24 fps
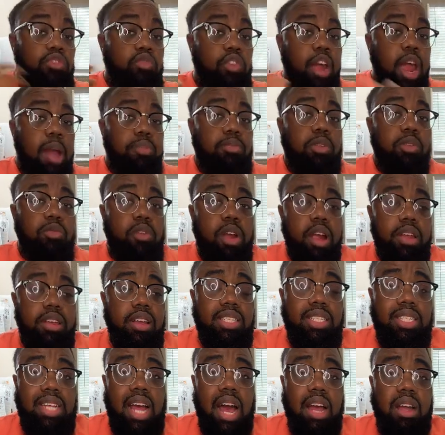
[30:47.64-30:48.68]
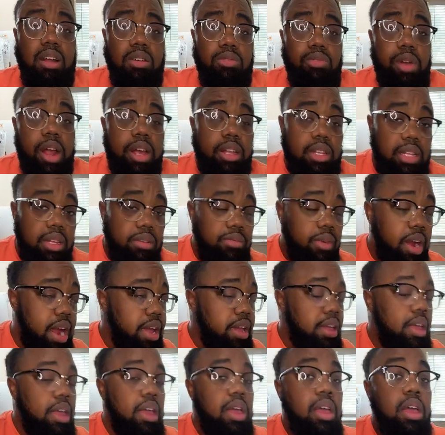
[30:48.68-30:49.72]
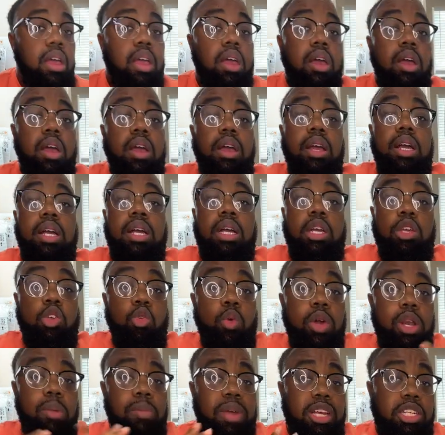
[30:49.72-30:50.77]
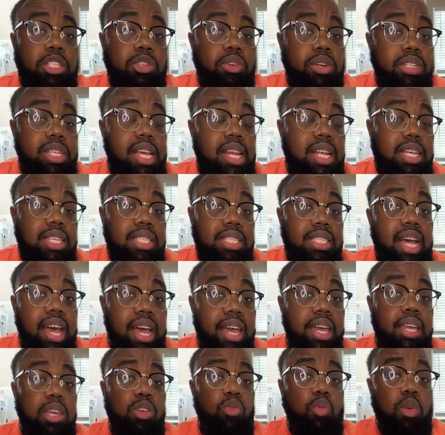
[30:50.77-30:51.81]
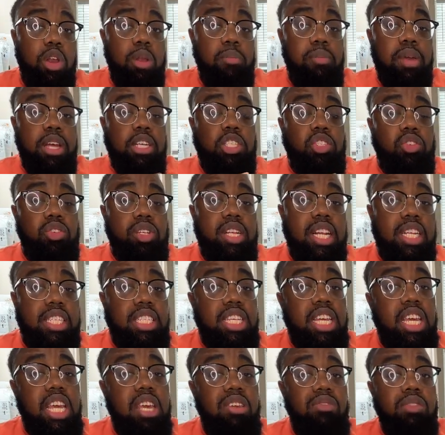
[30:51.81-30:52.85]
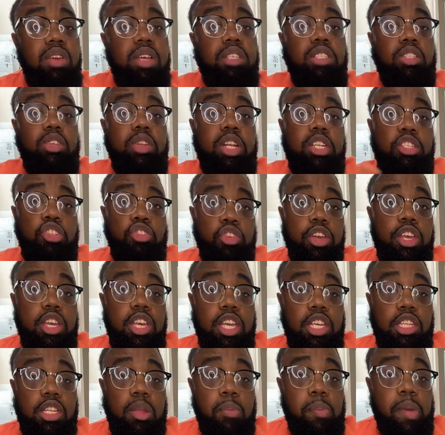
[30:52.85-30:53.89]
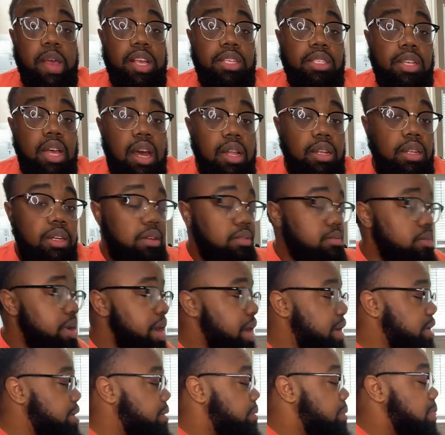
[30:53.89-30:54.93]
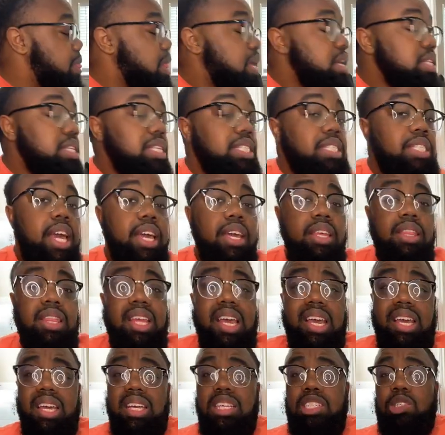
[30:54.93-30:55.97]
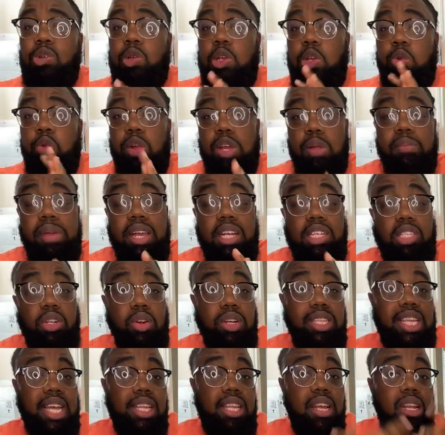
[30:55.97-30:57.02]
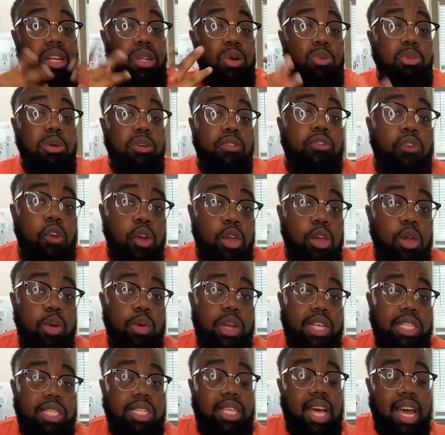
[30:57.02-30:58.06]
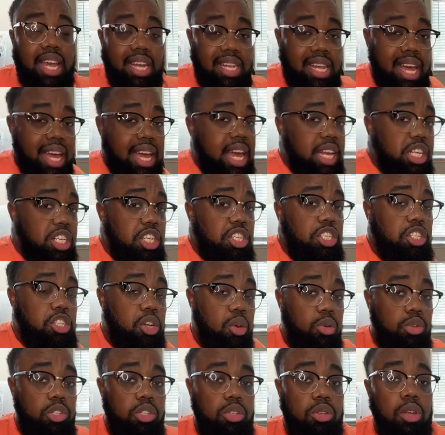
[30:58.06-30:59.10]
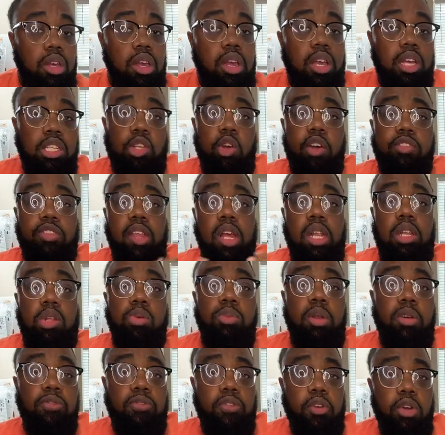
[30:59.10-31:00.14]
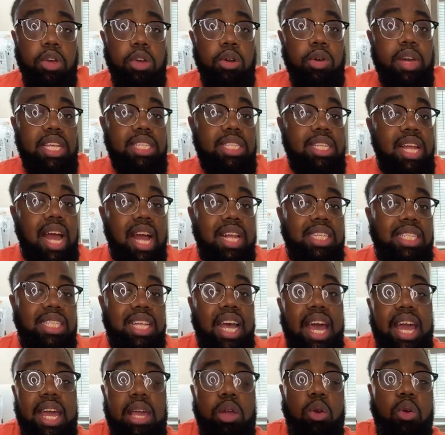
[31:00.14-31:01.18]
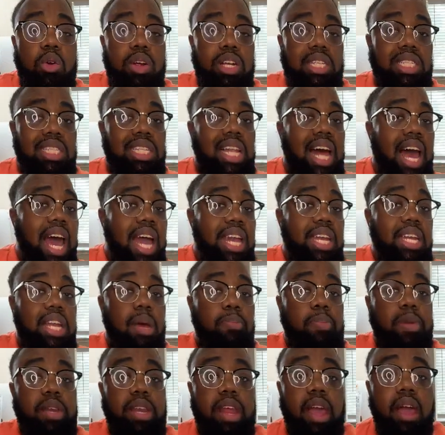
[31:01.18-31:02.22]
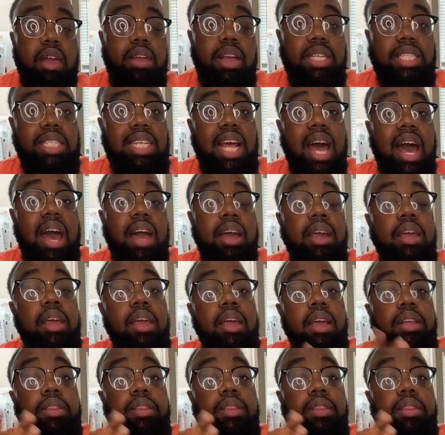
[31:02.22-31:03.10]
wrapped around your sock correctly, right? You want to make sure that it's tight. You want to make sure that it's even so that you can get the best color, right? The second thing is you want to make sure that the aluminum foil is tight, like I just showed you. So if the aluminum foil is not tight or is sliding up and down your sock,